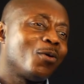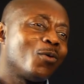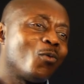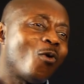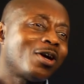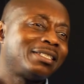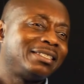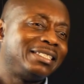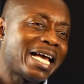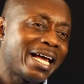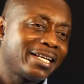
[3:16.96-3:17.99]
What
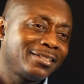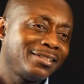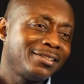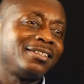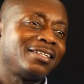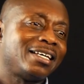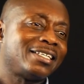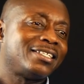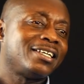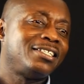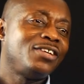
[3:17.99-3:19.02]
then is
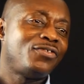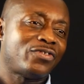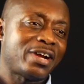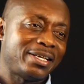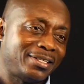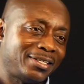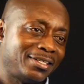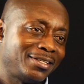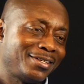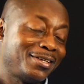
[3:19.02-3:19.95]
the difference